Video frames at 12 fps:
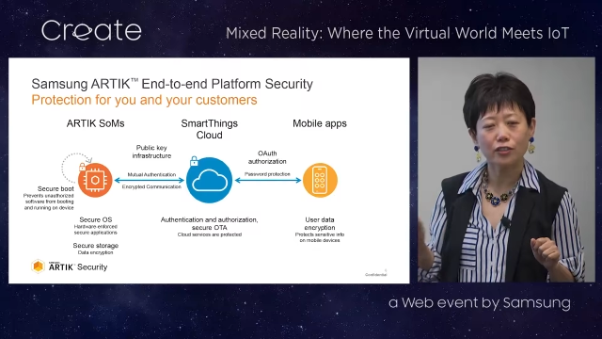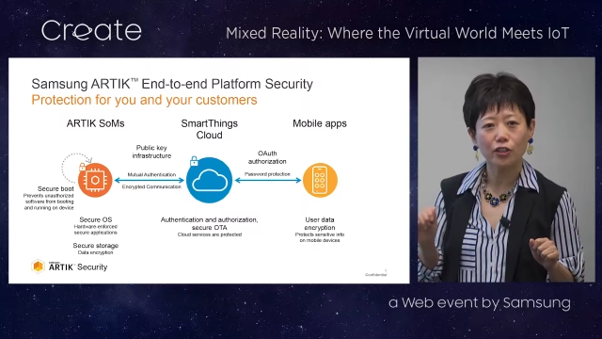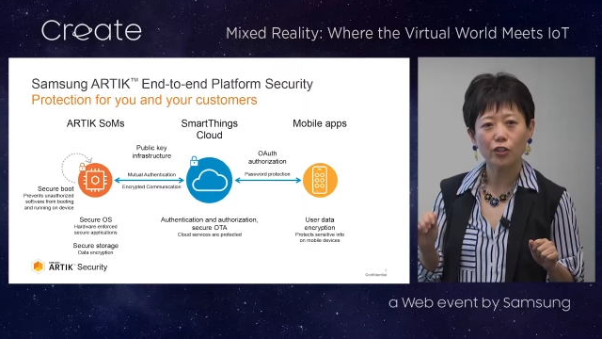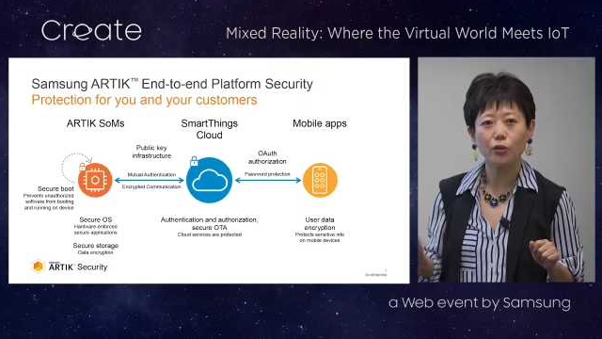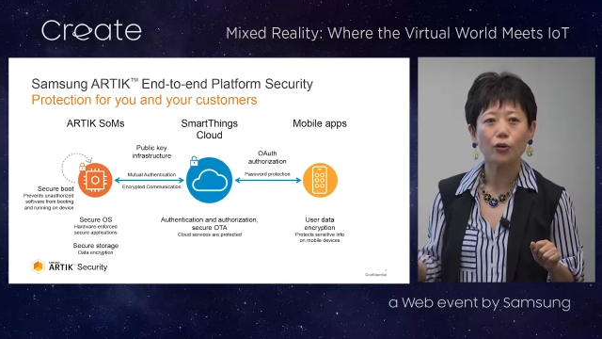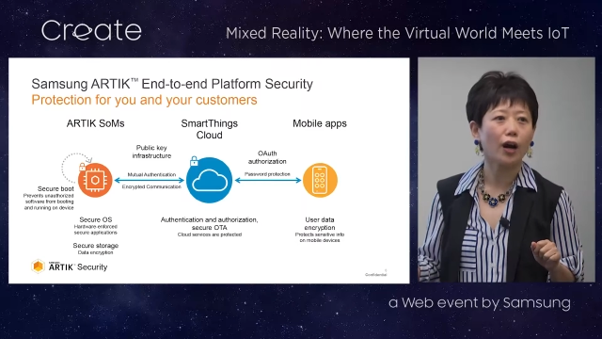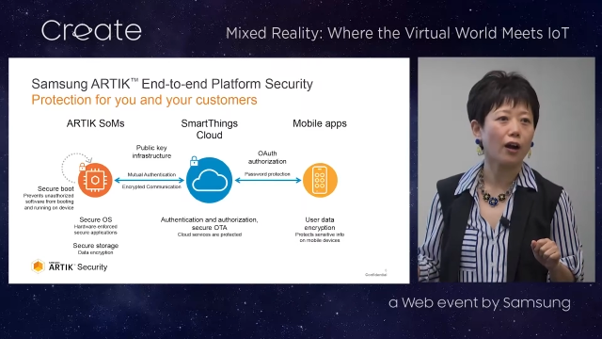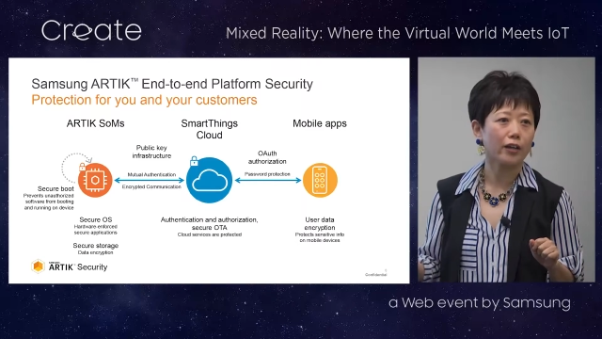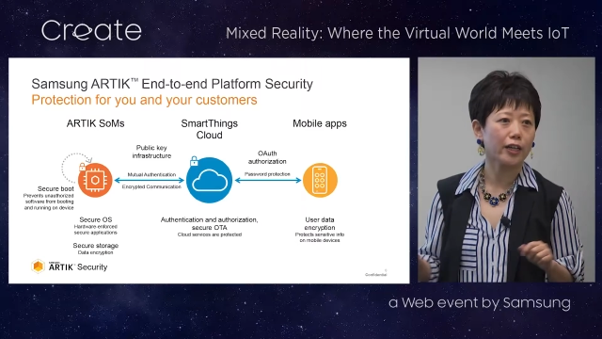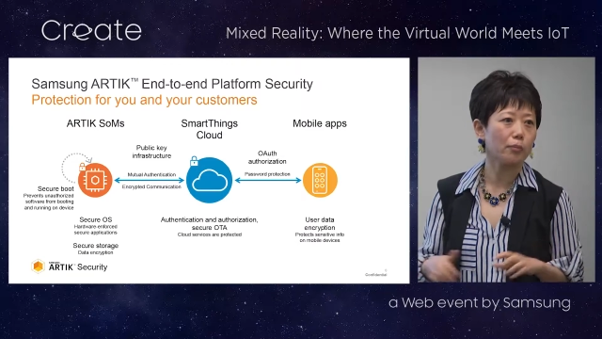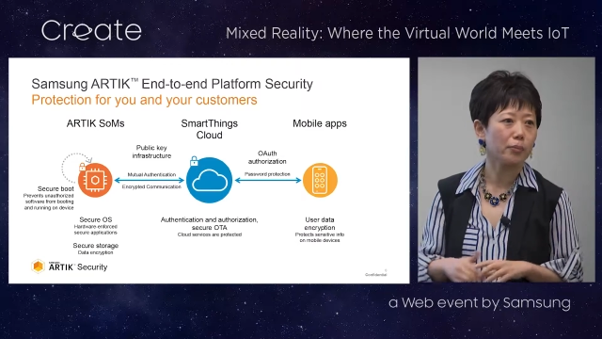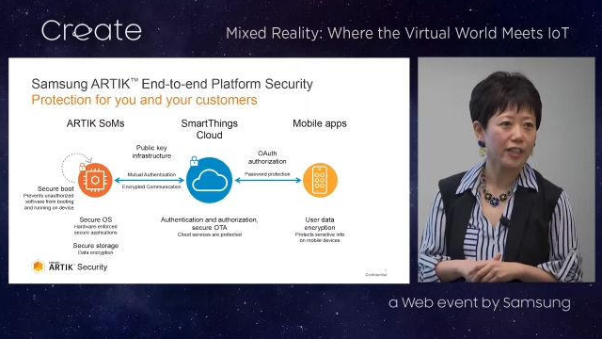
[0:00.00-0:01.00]
No other
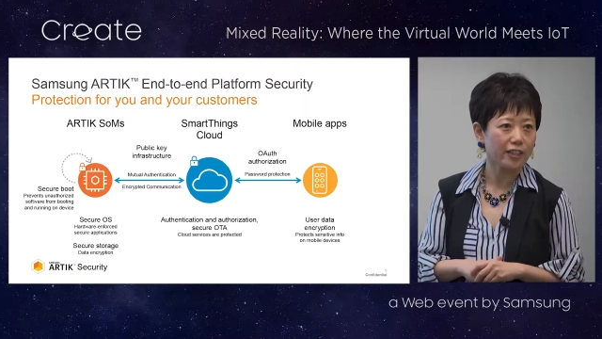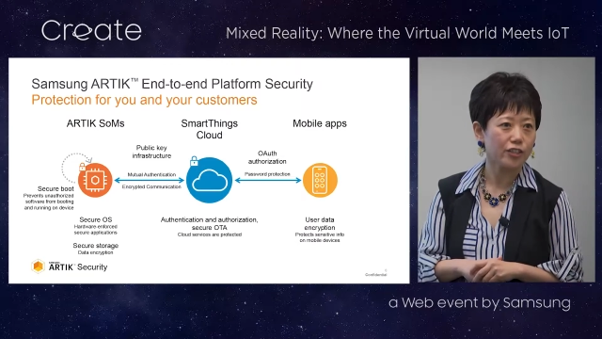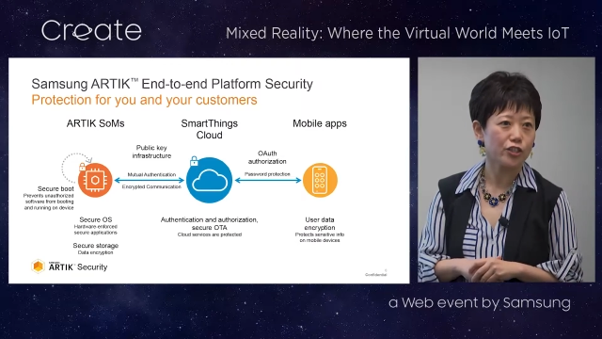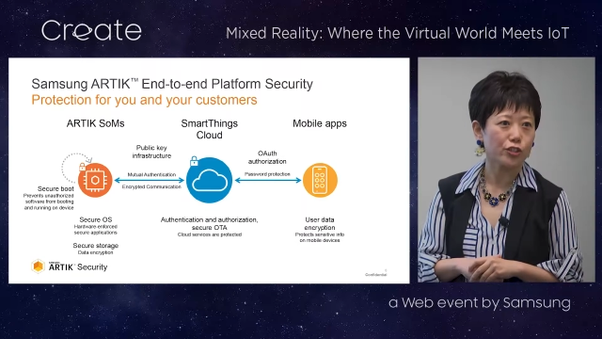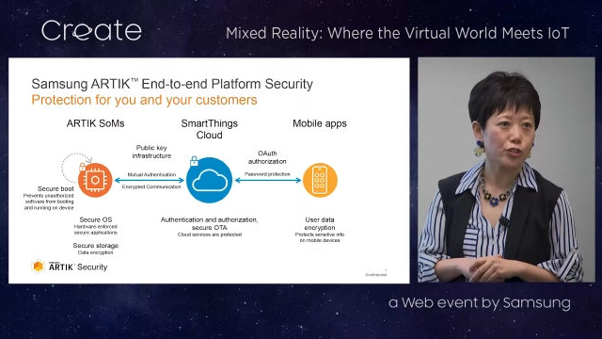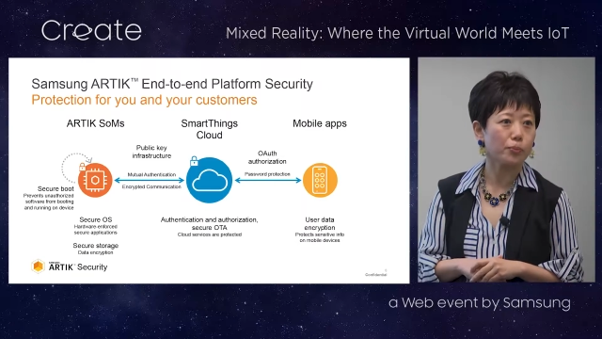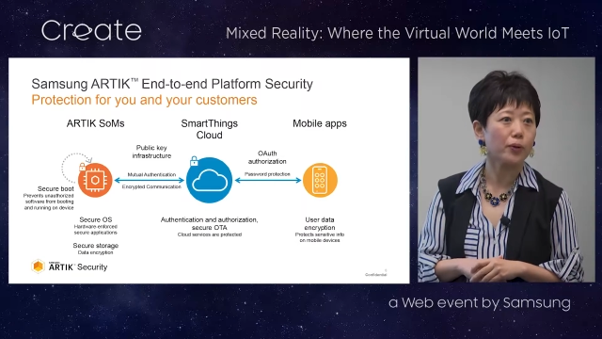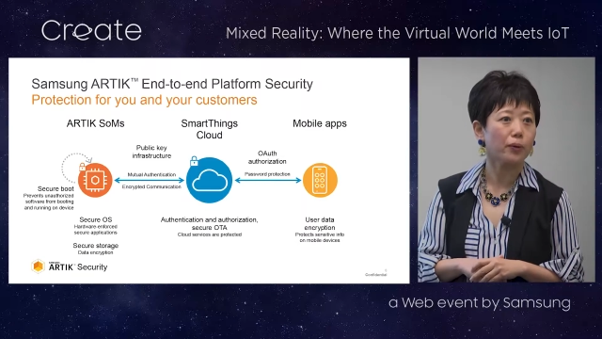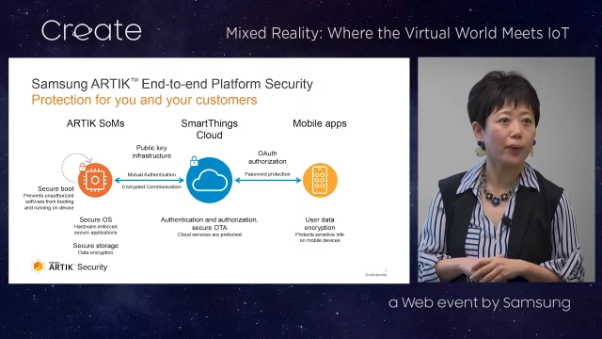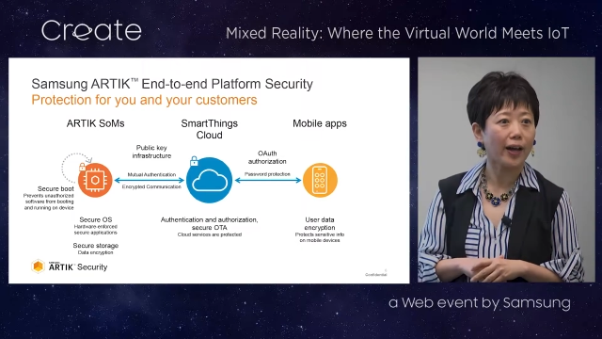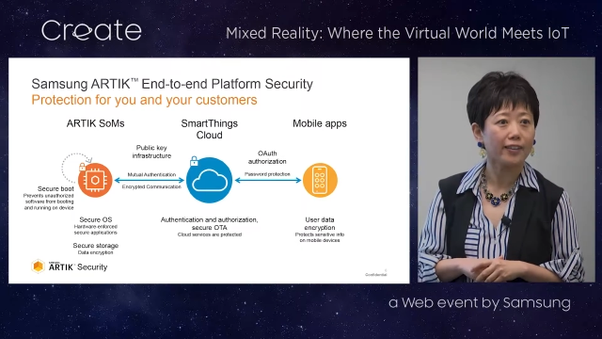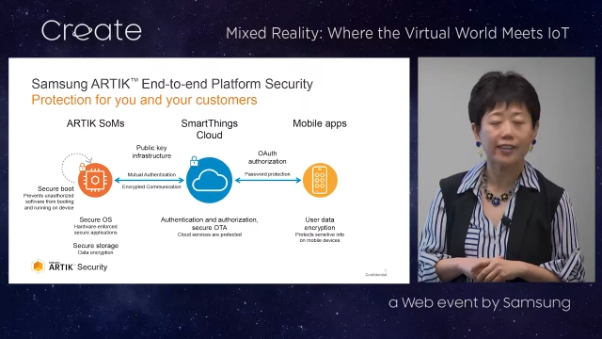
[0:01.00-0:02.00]
competitors
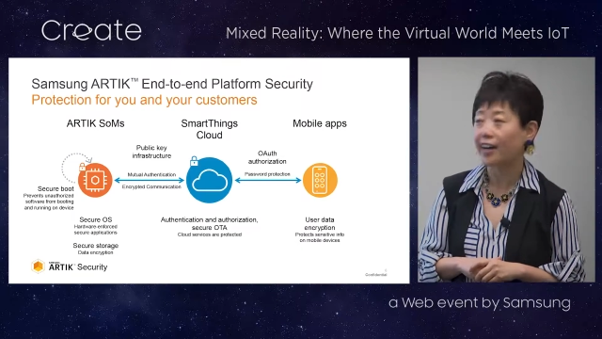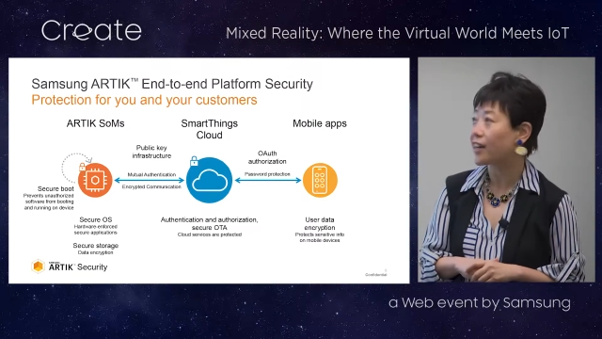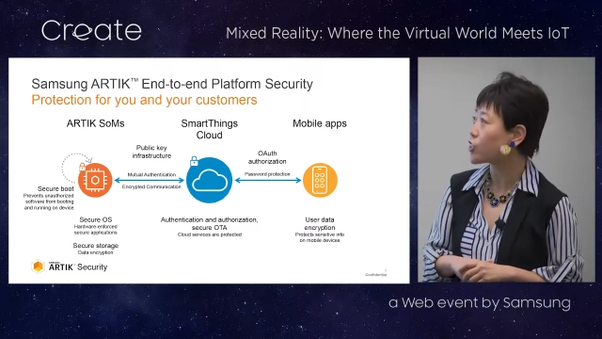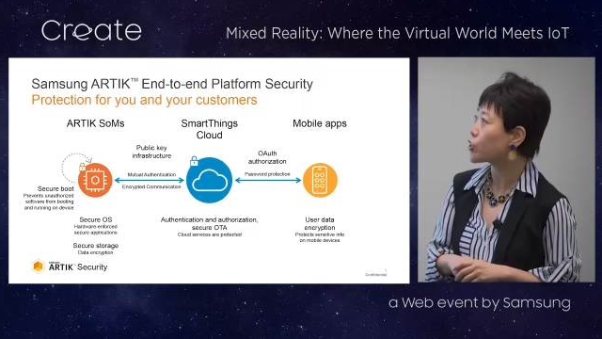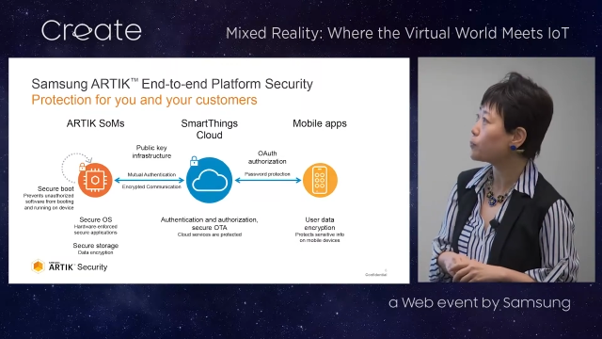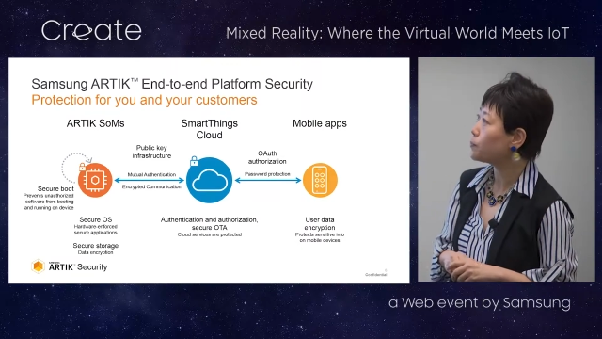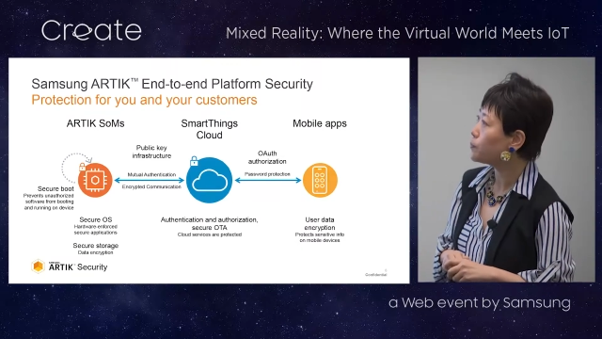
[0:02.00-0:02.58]
provide that.